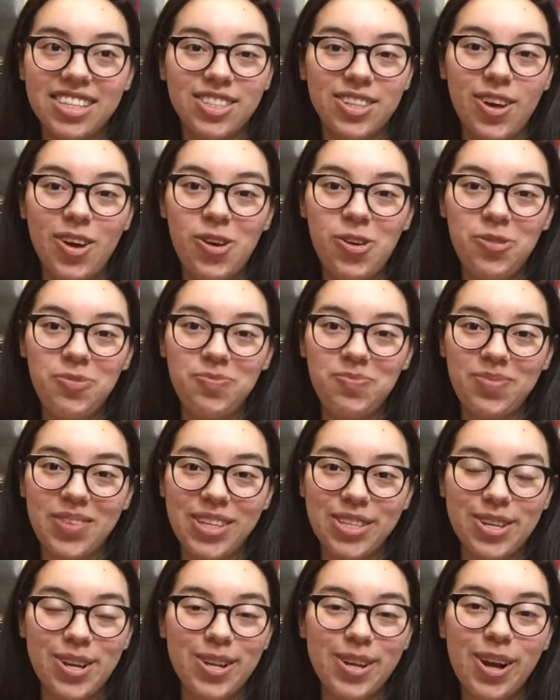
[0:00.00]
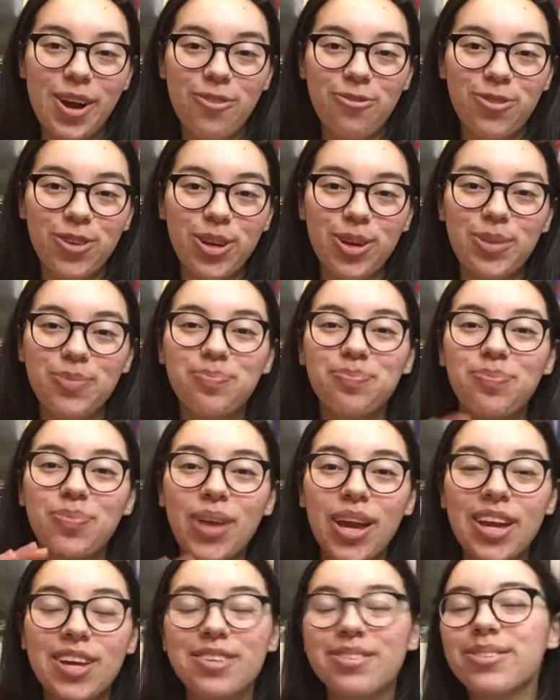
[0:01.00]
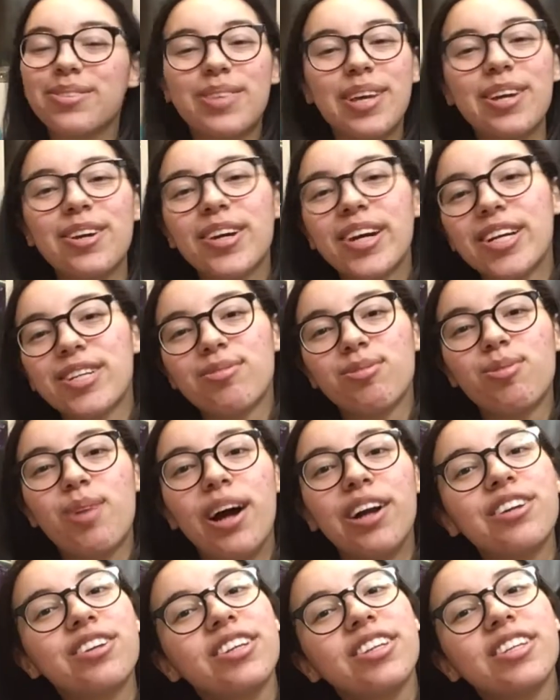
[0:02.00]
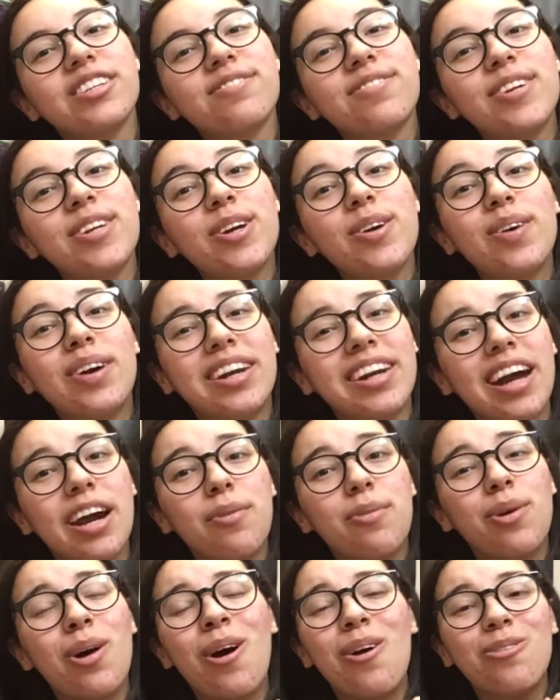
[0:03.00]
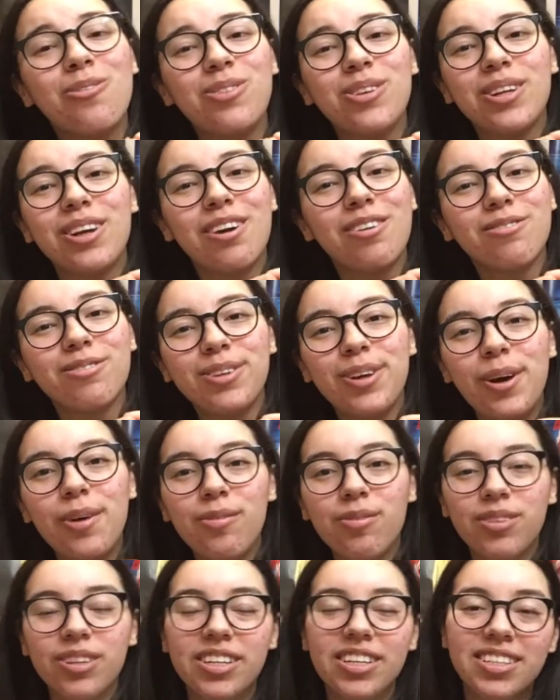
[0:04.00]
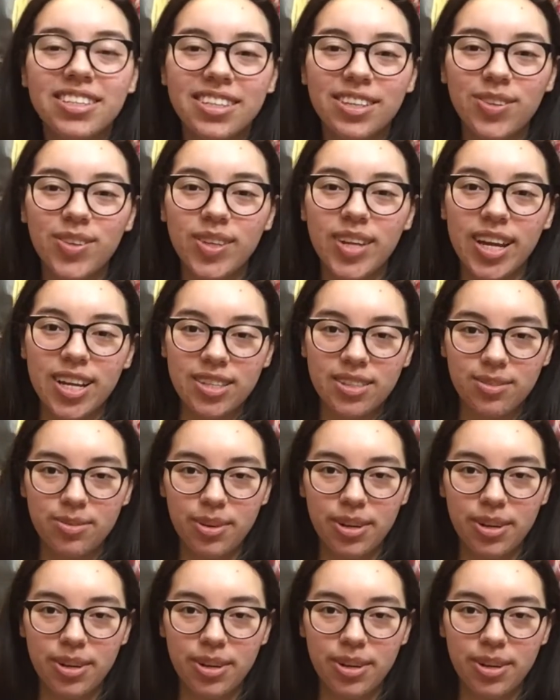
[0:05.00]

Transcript: all. That's all I got for you. So thank you guys for watching this video, and I will hopefully see you in the next